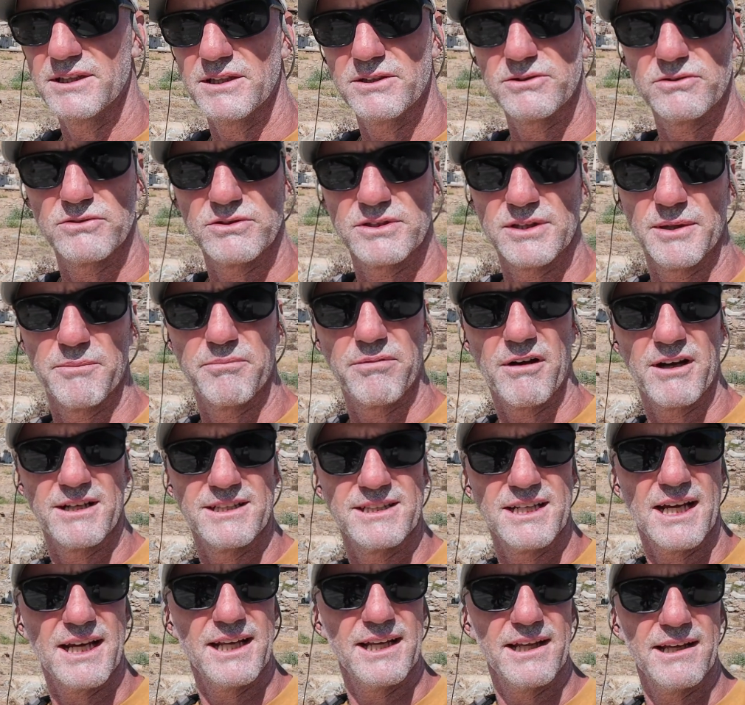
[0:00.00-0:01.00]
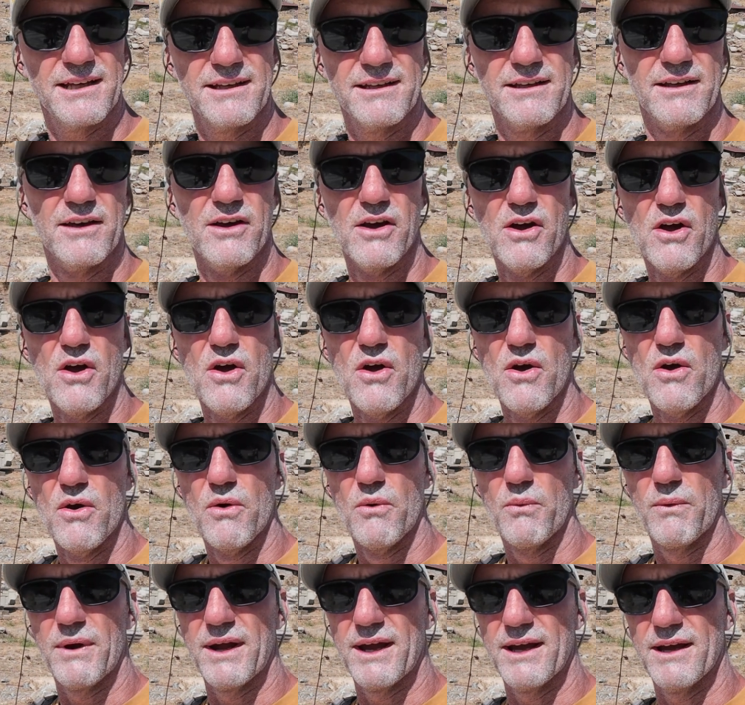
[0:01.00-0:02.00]
This was the Prytaneum,
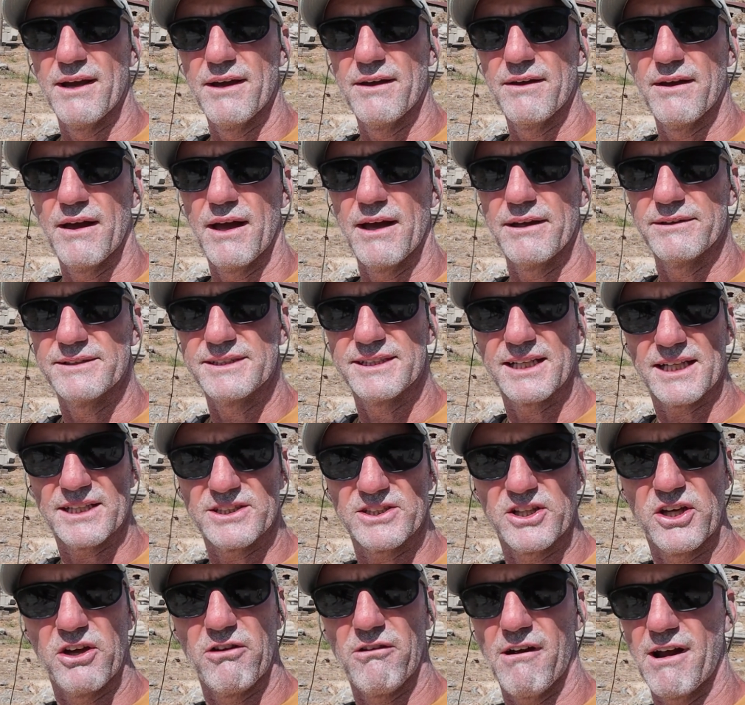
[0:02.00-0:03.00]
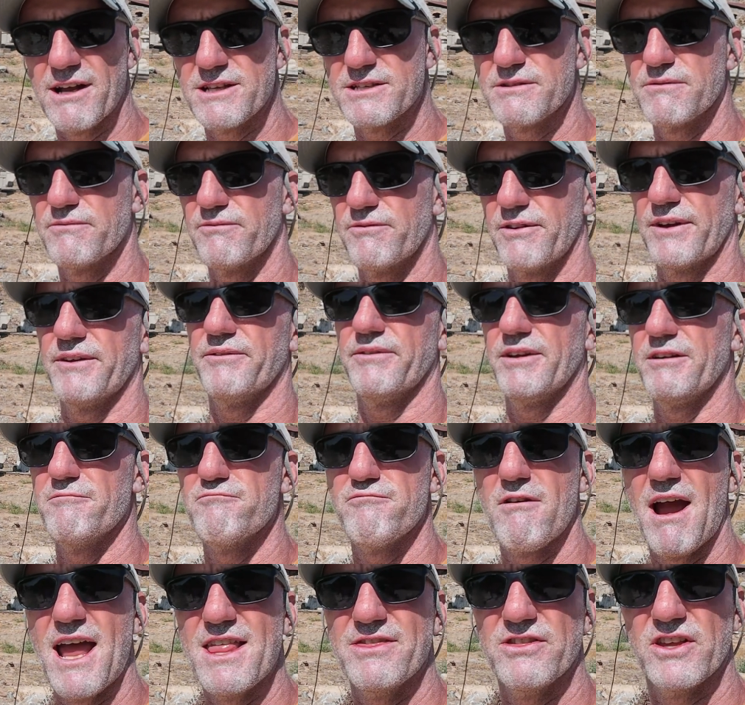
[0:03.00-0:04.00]
where 6 curates effectively
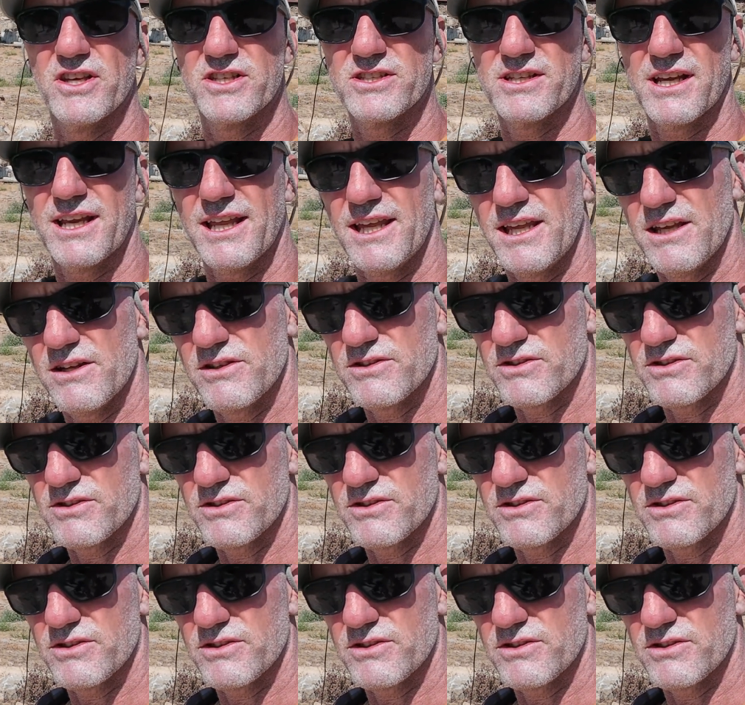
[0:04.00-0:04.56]
ran the city.